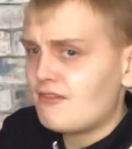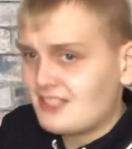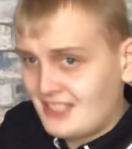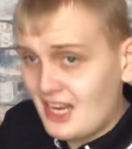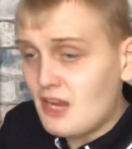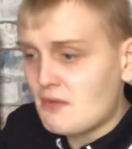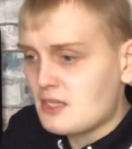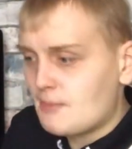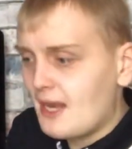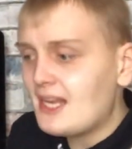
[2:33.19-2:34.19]

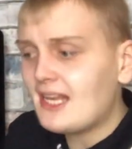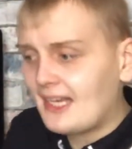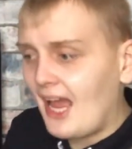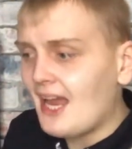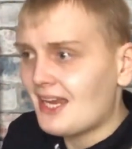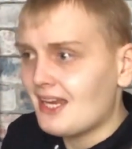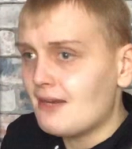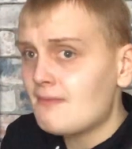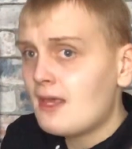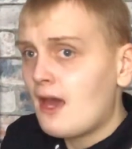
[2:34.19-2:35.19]
series, but in the
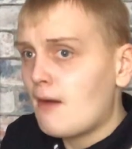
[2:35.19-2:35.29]
game,